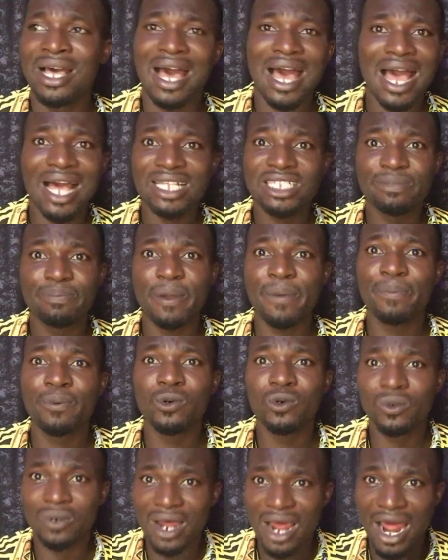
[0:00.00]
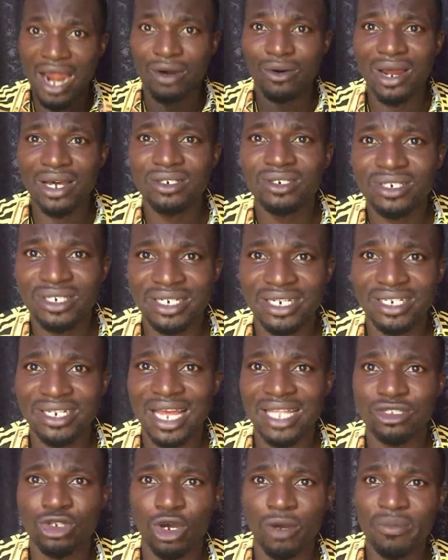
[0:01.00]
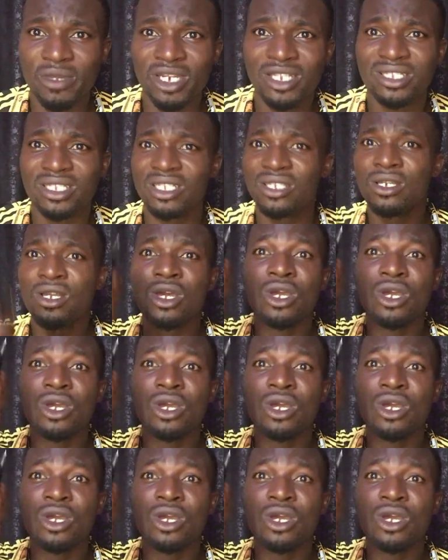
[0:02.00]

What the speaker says: Ask people around in that community.